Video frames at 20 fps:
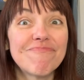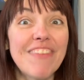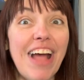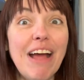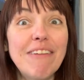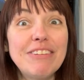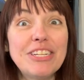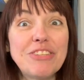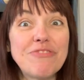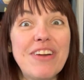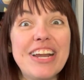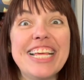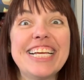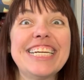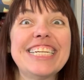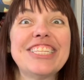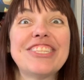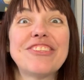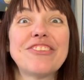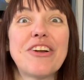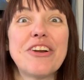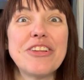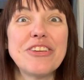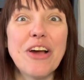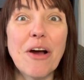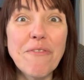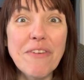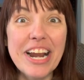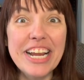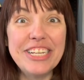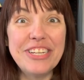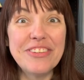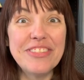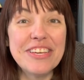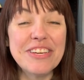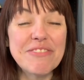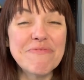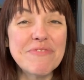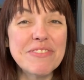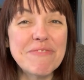I'm just ready to get started. Y'all ready to do
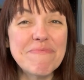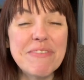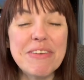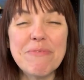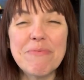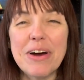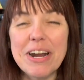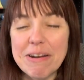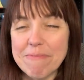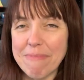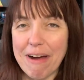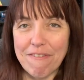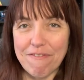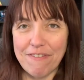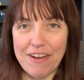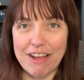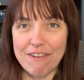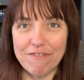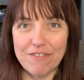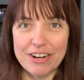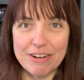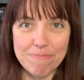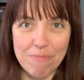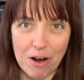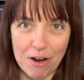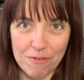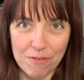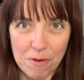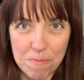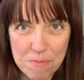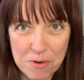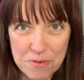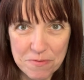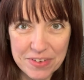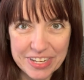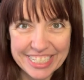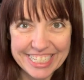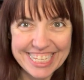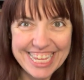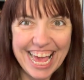this with me? One of my favorite Marvel
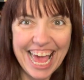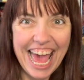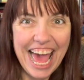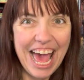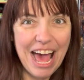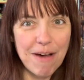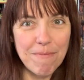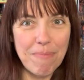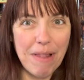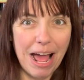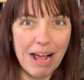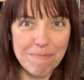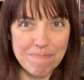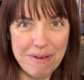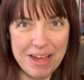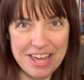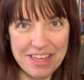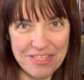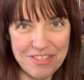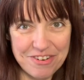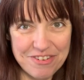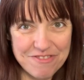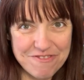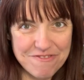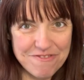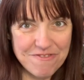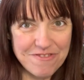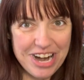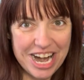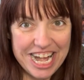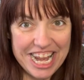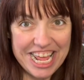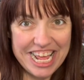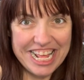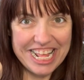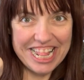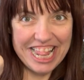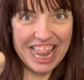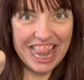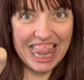movies, Black Panther. Ready?
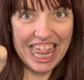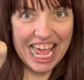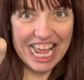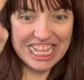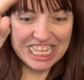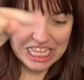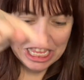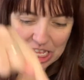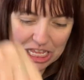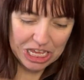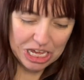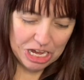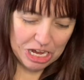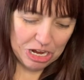Let's